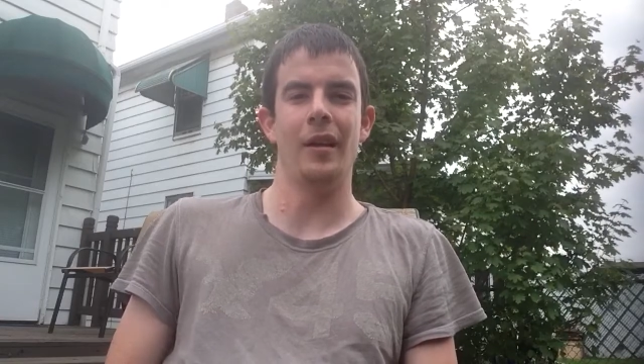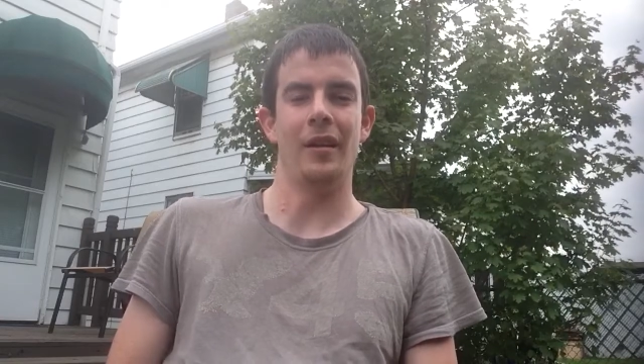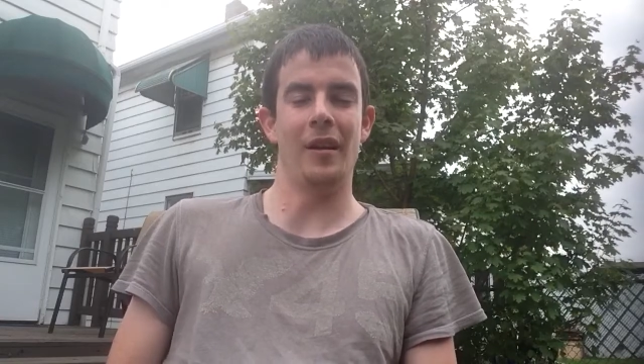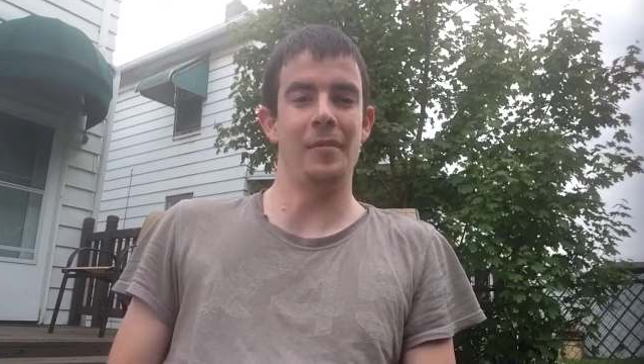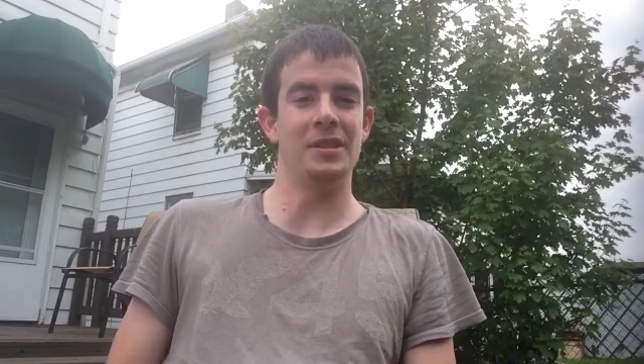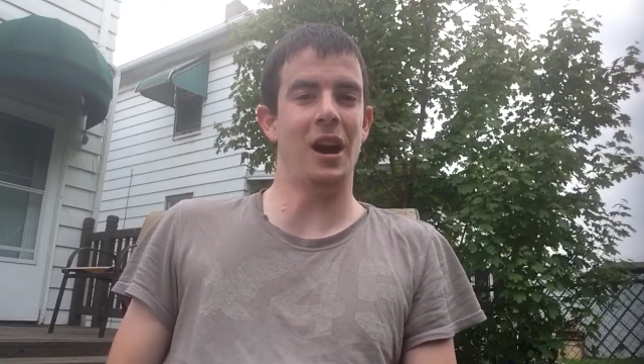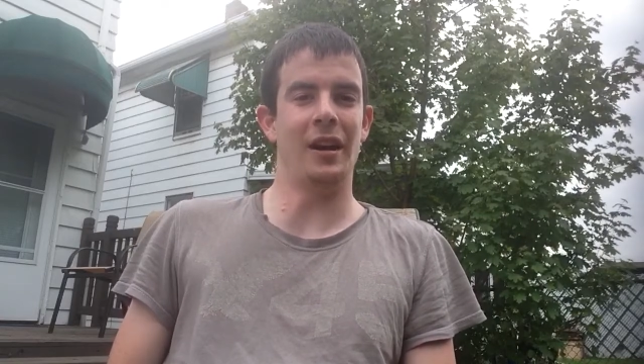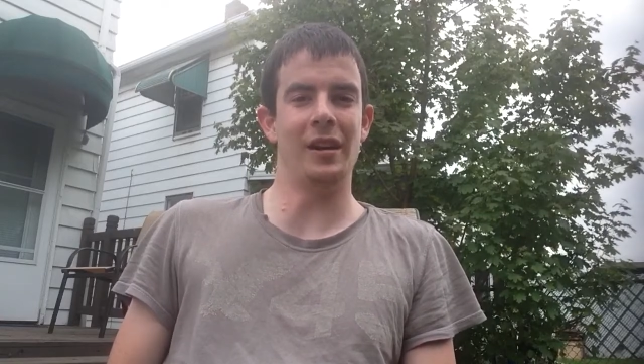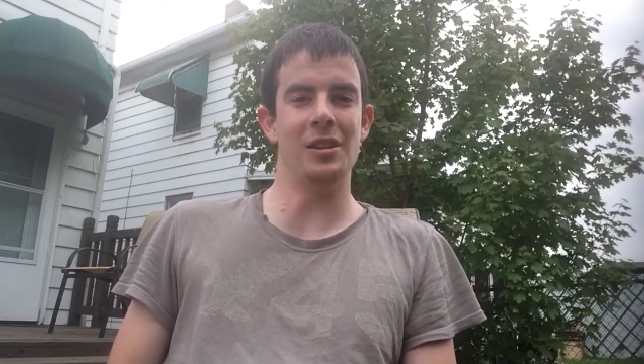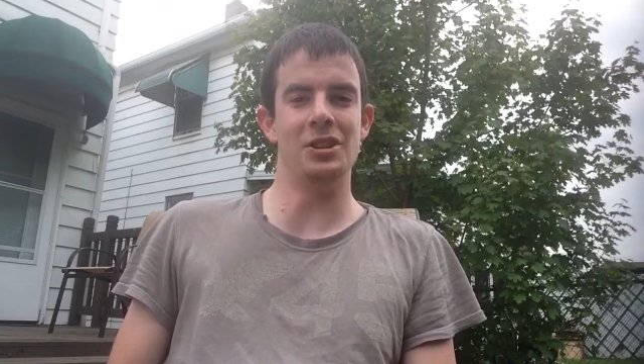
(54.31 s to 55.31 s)
You know, I've been
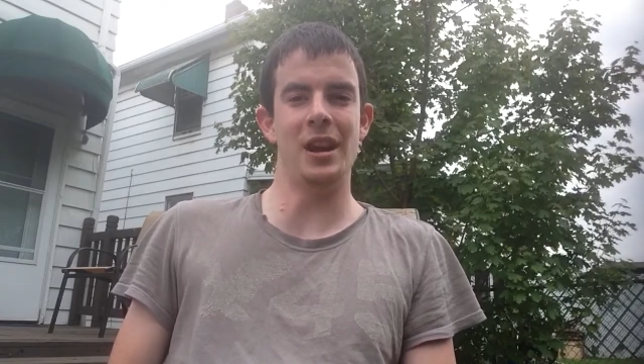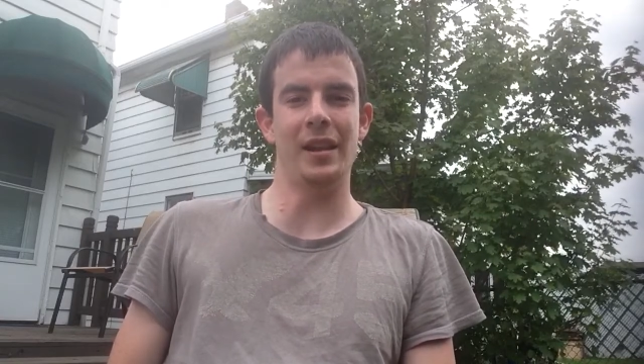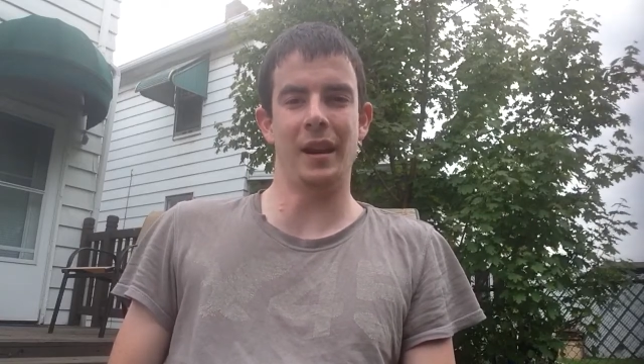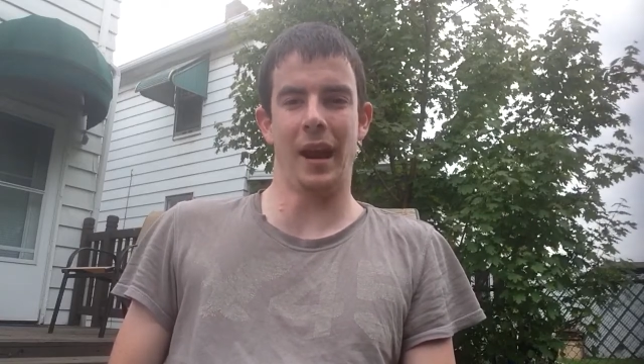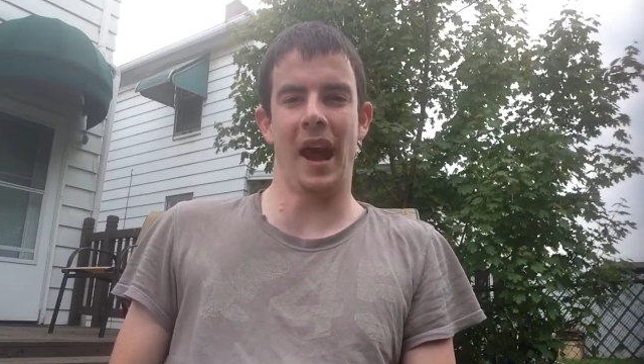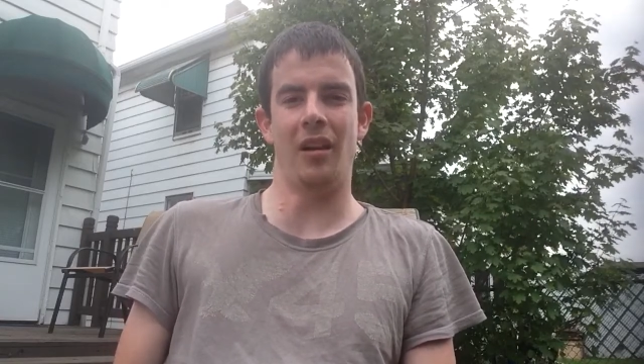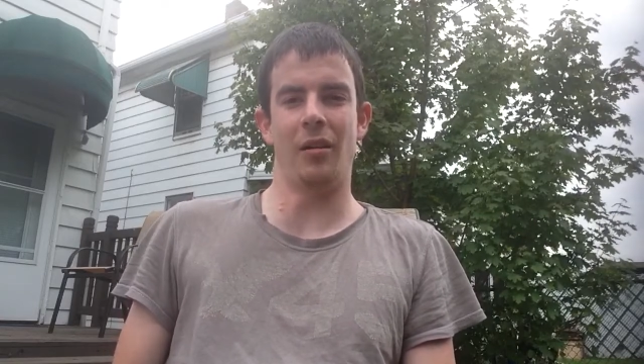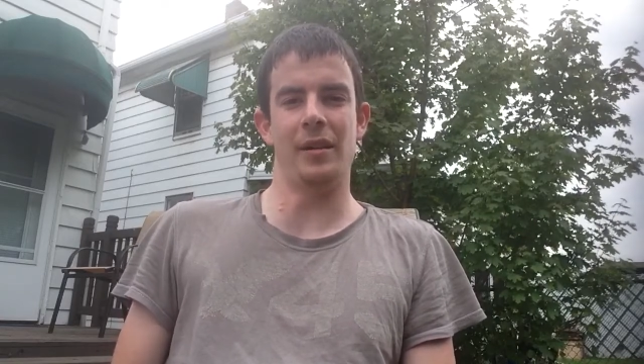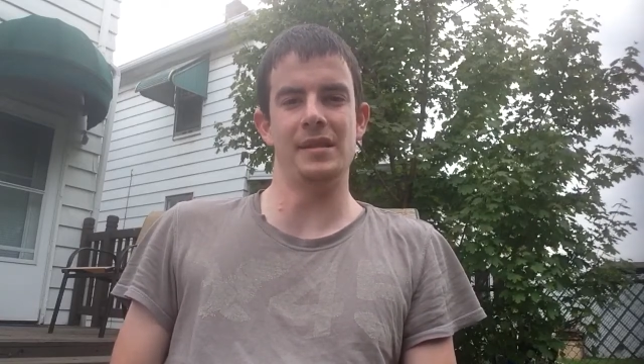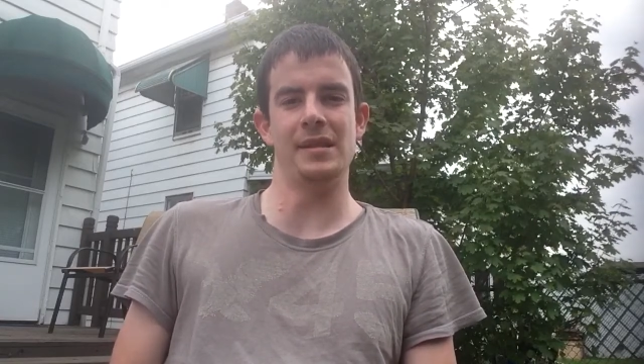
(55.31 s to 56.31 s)
talking to Jake and
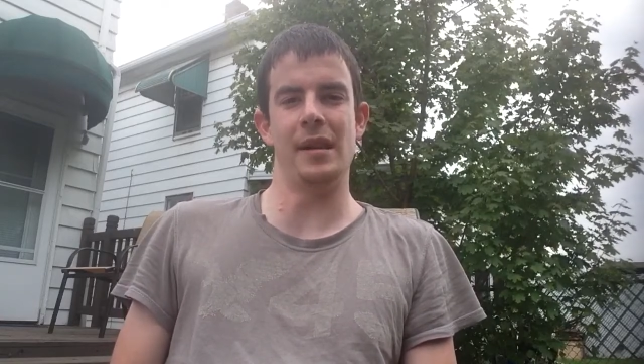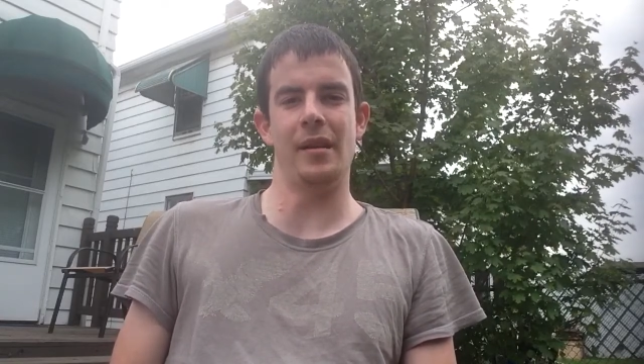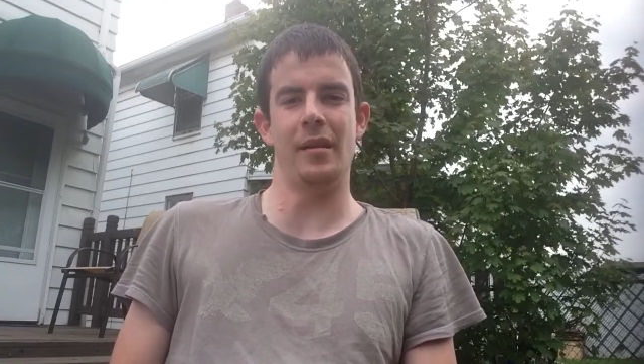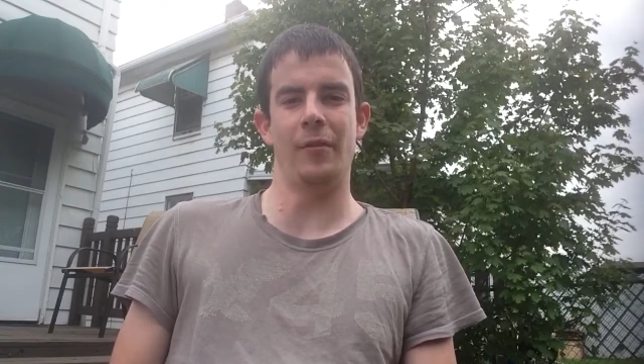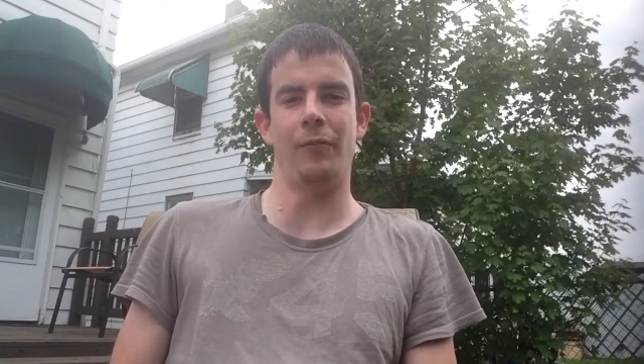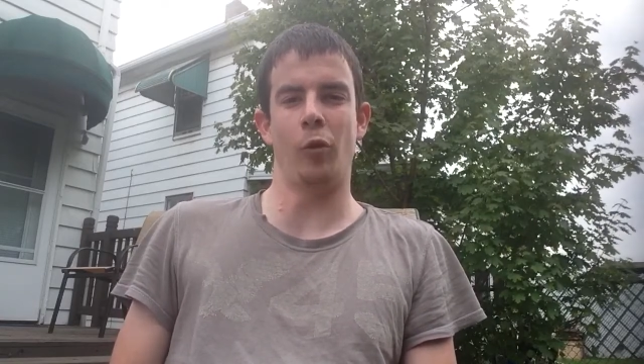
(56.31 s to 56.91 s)
Alan as they are